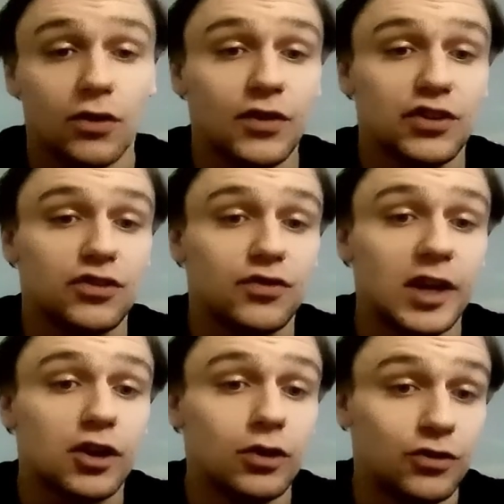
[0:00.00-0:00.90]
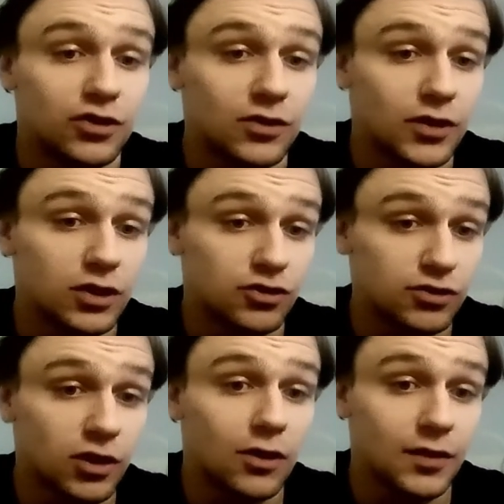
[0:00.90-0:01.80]
this is the acoustic
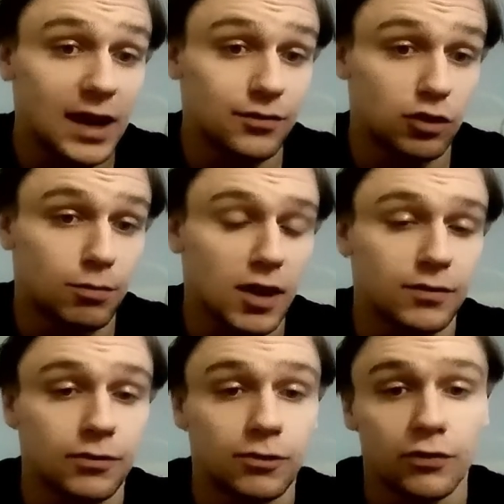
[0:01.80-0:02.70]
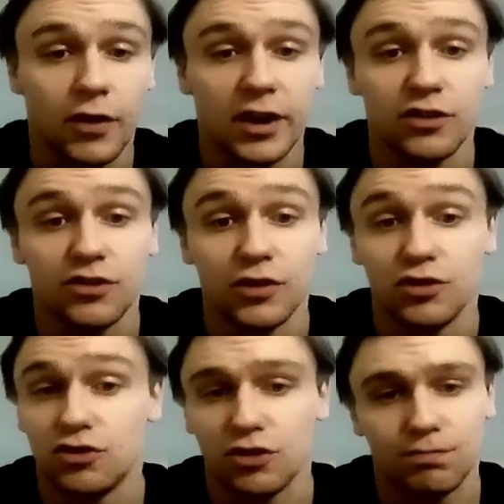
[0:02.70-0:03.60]
version of Avalon by the Foo Fighters, for
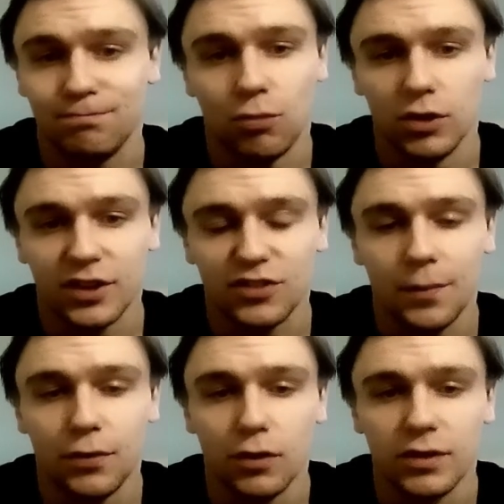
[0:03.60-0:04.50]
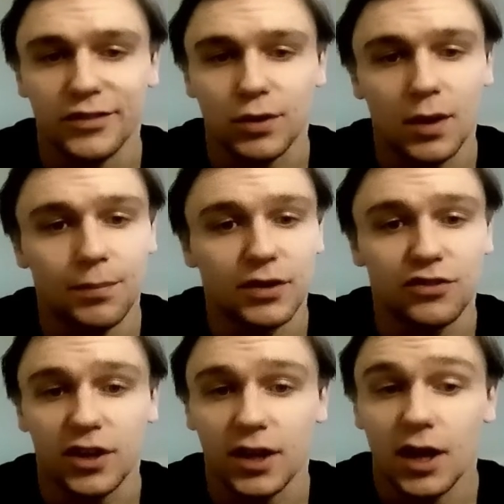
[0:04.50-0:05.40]
just one example as well. But
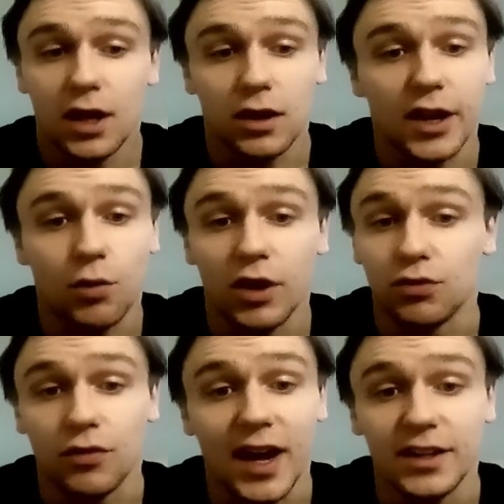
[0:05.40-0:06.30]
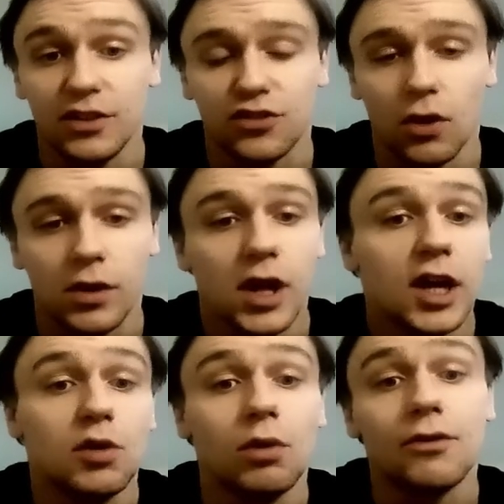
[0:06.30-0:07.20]
likewise with any song,
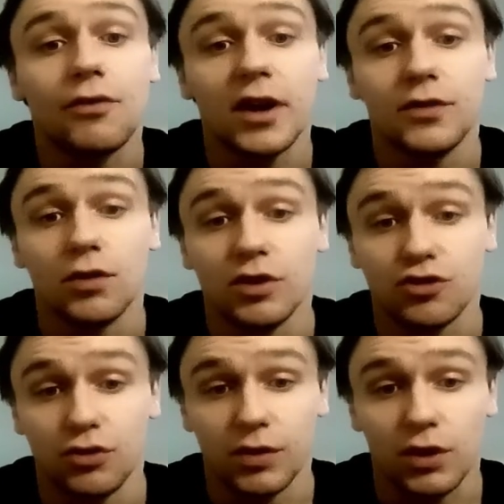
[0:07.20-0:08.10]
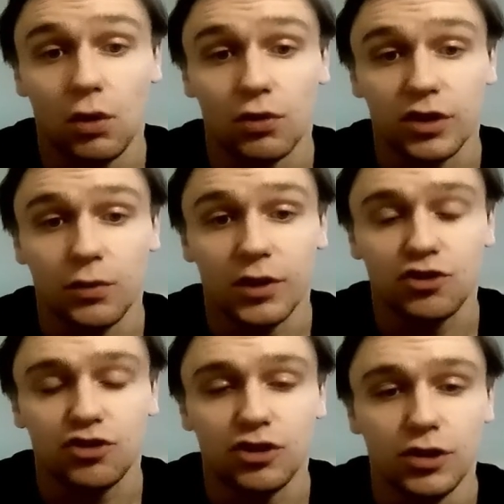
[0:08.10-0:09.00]
you want to find the original recording
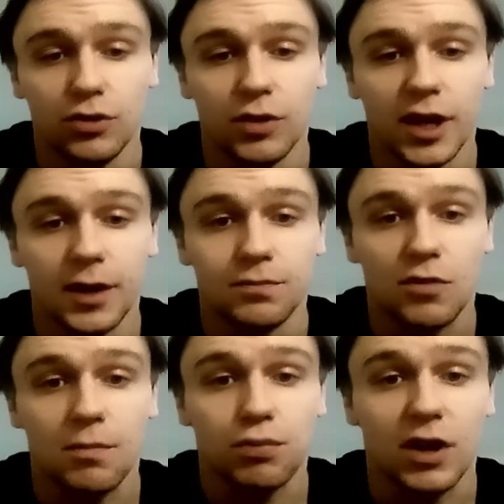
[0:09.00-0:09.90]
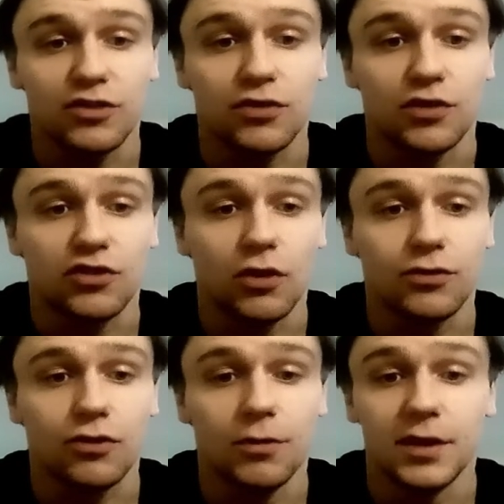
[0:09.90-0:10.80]
which you practice the song
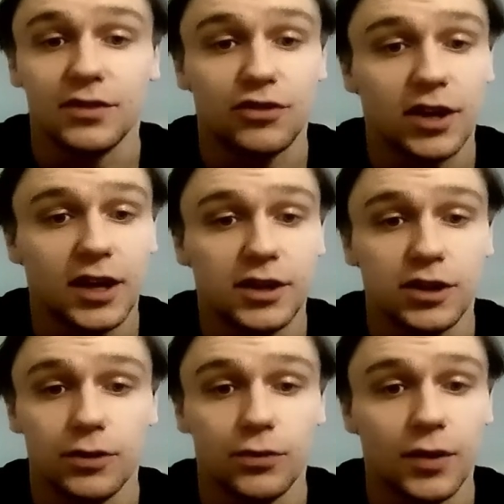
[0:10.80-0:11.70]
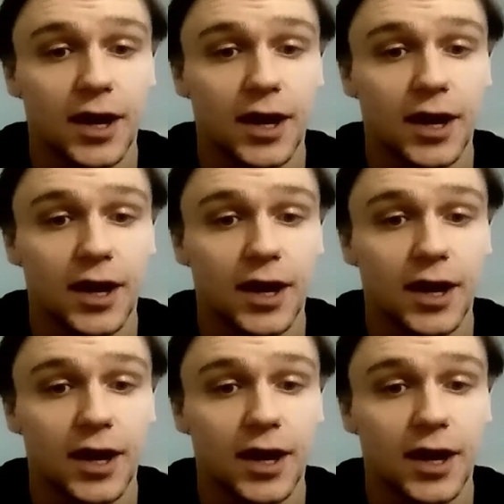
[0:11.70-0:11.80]
from, and you